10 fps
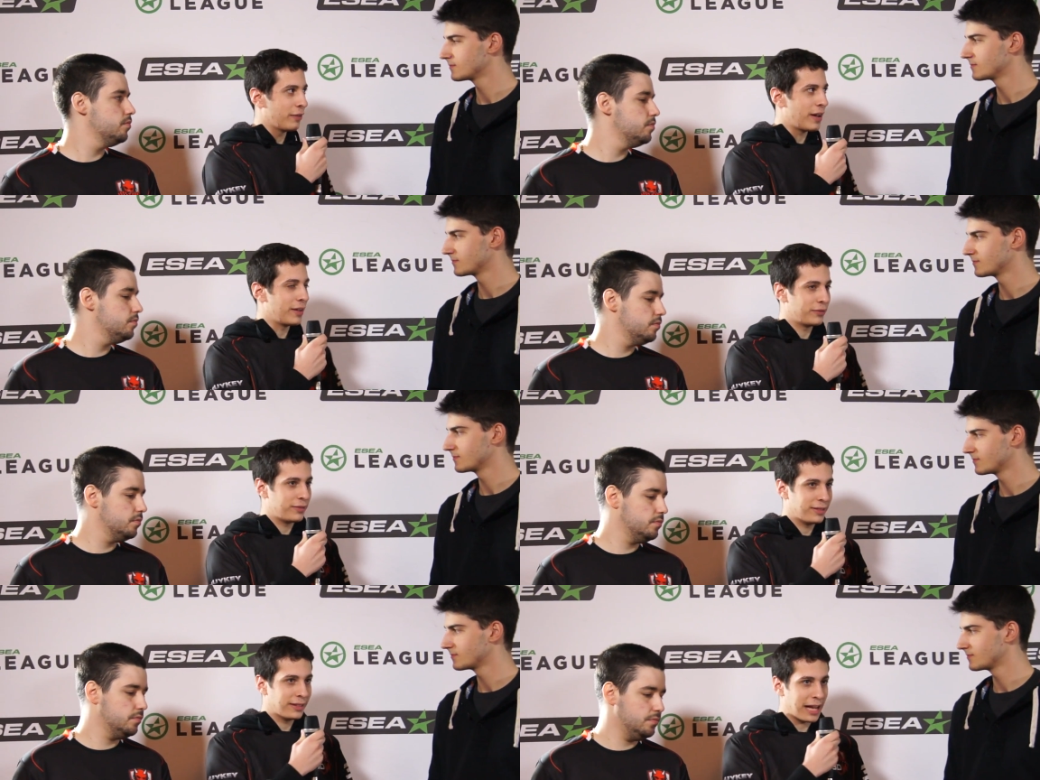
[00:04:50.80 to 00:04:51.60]
Speaker 1: caliber
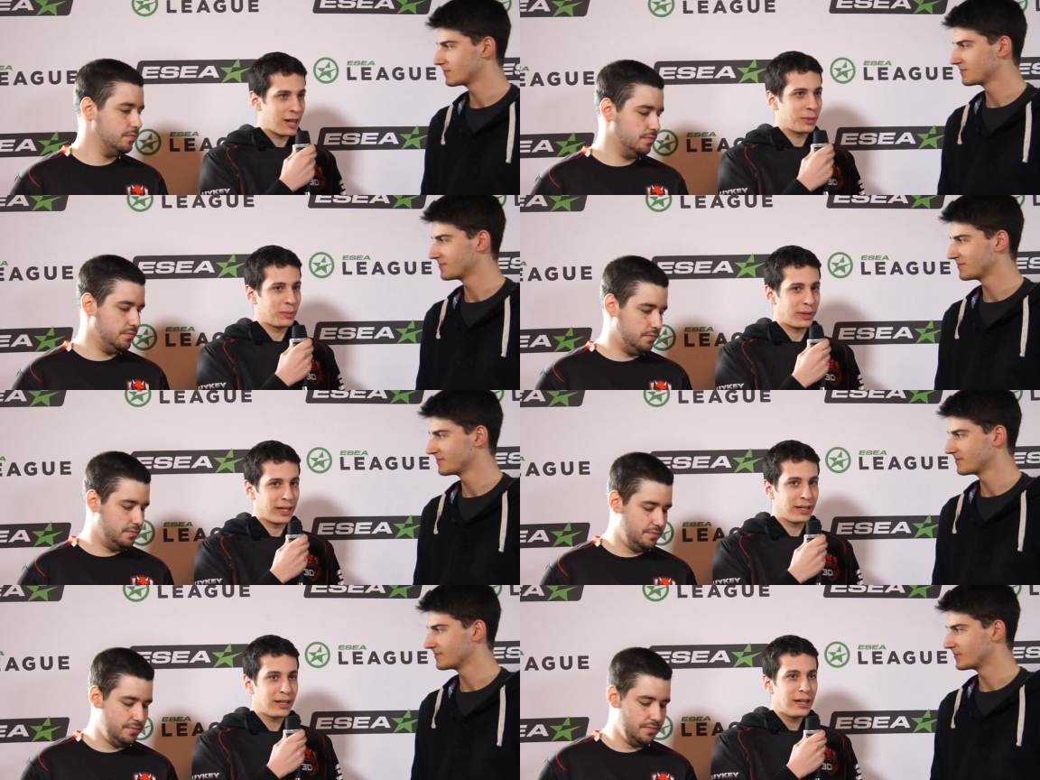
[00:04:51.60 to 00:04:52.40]
play. Yeah. So I
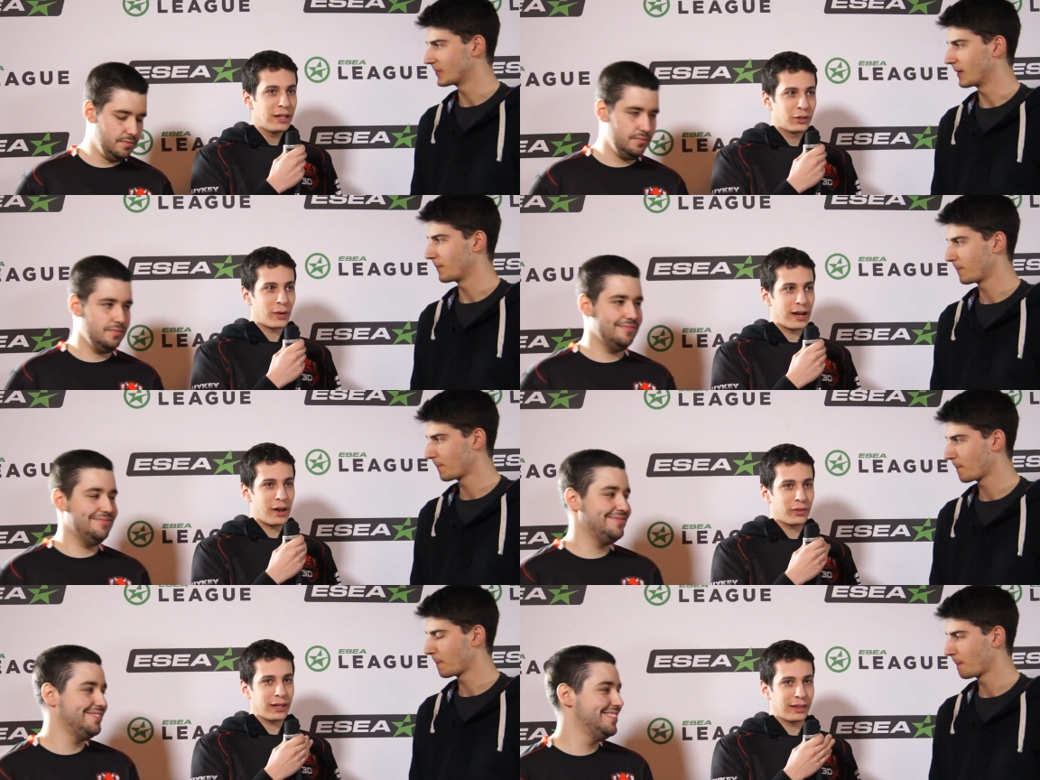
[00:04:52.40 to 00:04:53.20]
don't think this
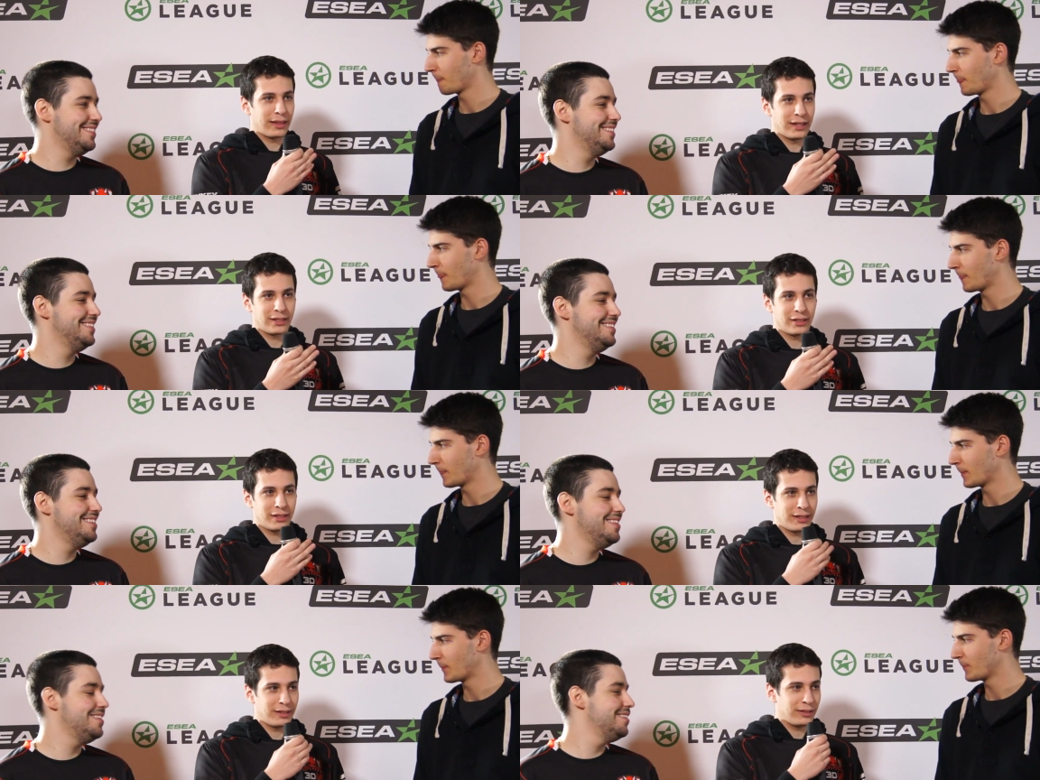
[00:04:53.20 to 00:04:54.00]
is a
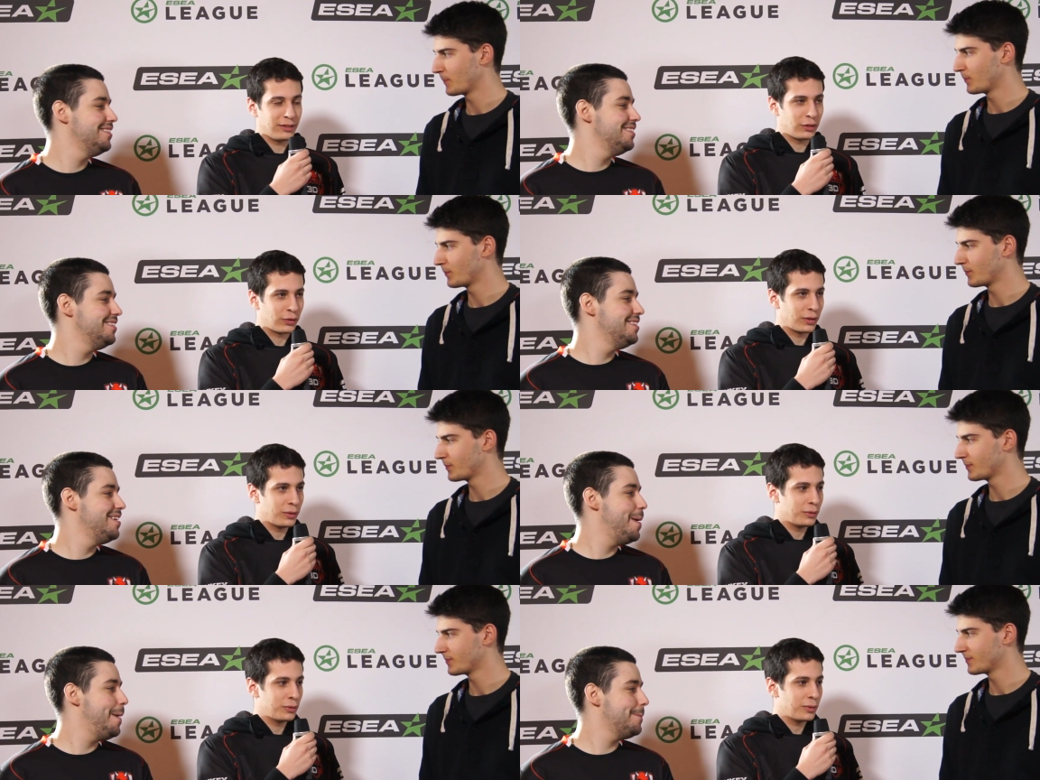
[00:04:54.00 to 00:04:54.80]
true
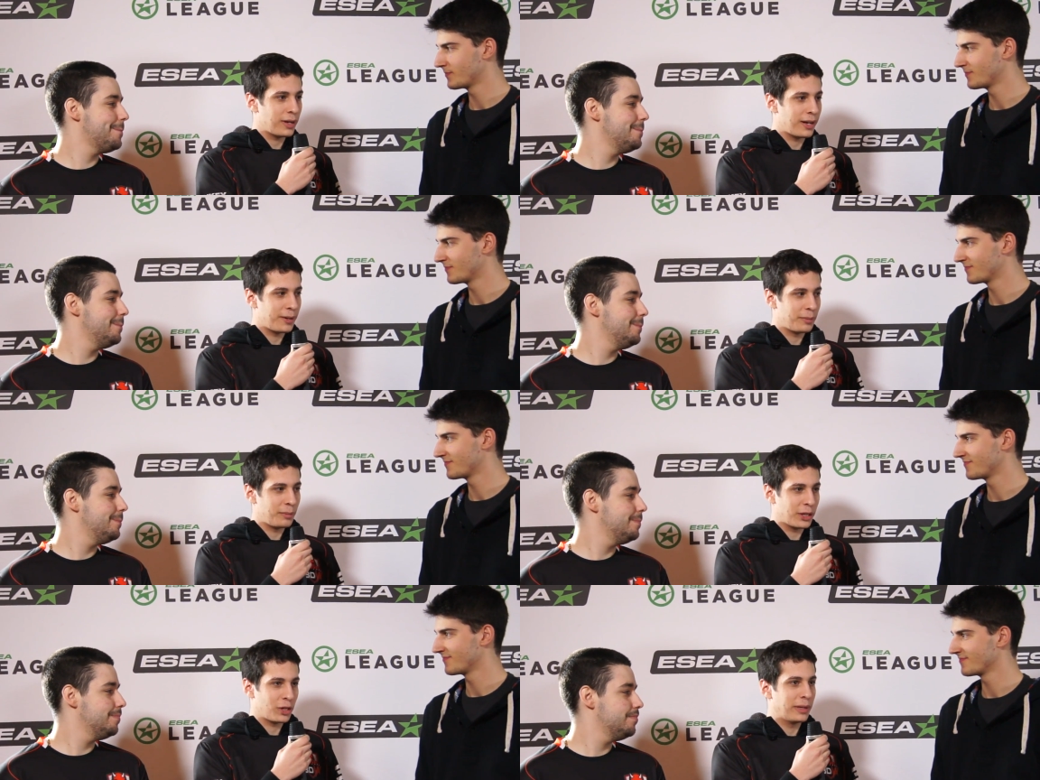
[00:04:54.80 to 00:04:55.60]
um, measurement of
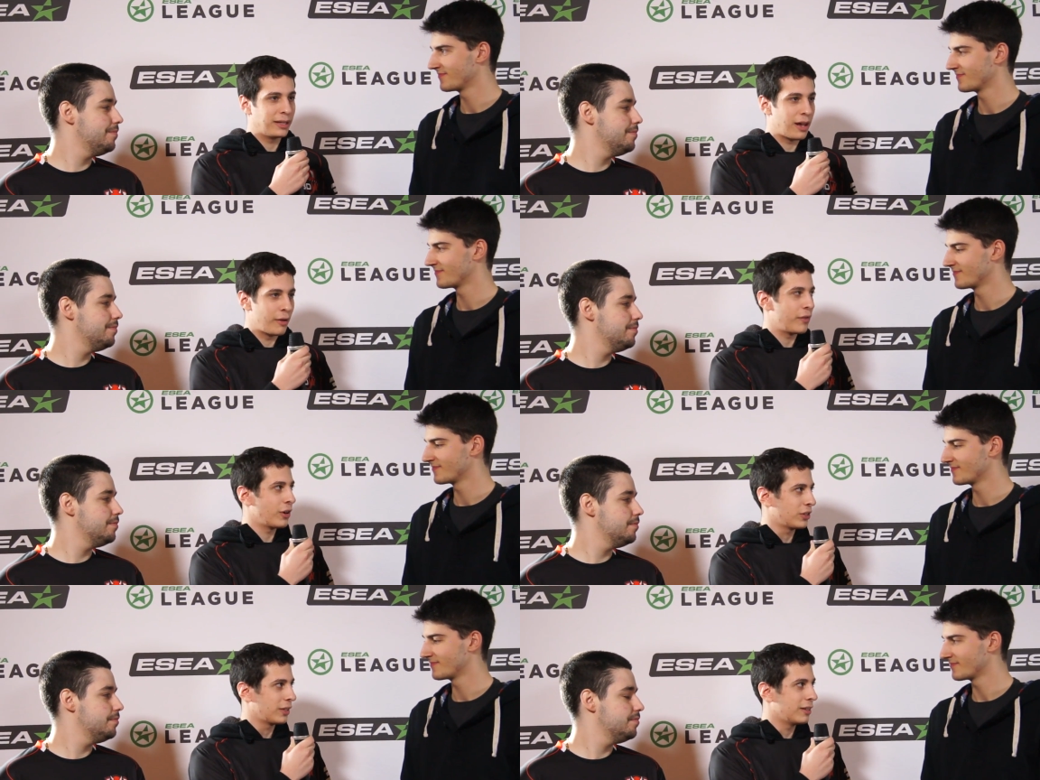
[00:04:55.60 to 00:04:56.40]
our skill
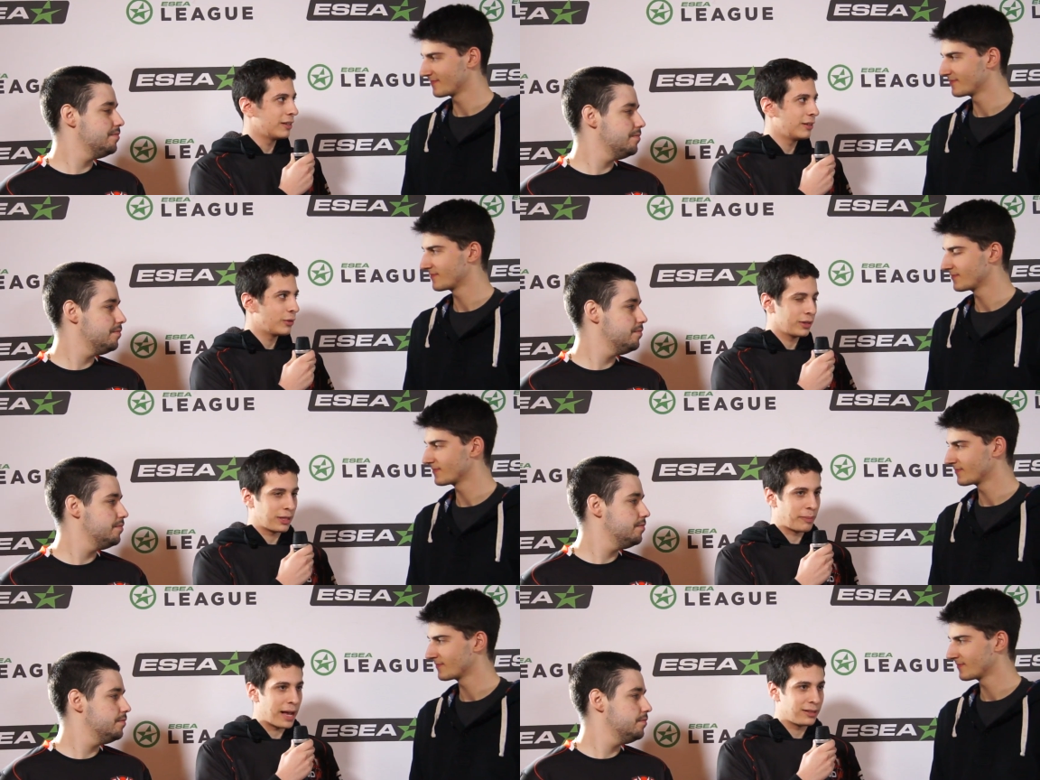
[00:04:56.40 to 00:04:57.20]
or capacity
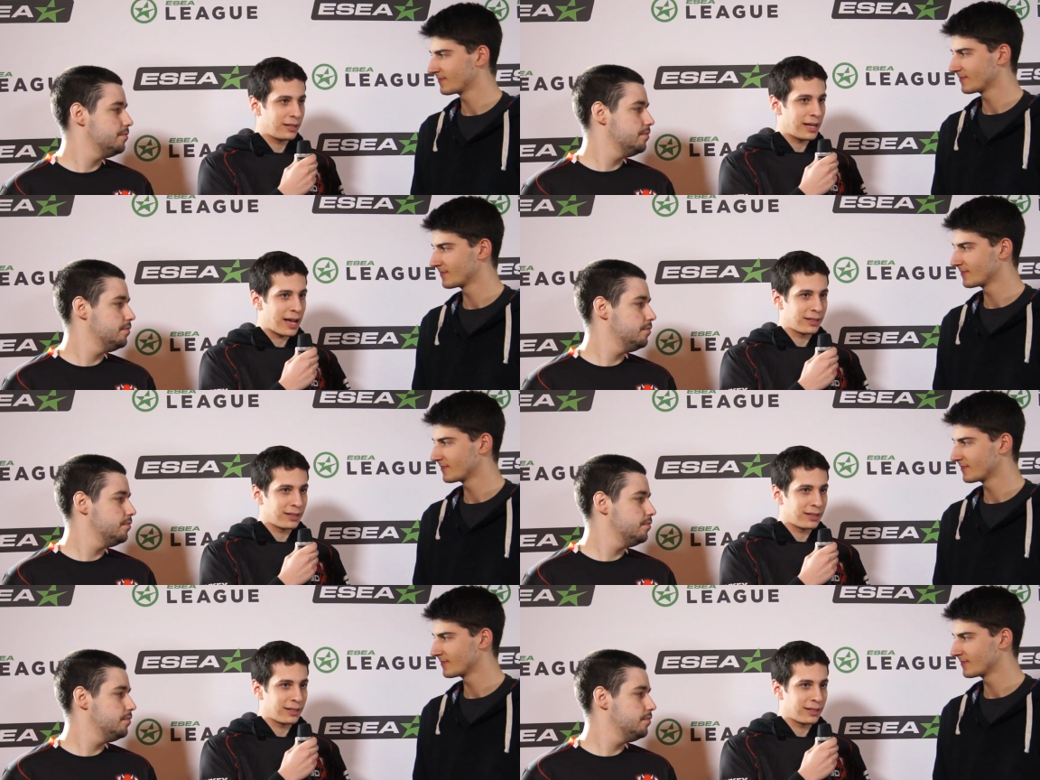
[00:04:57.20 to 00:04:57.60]
as a team.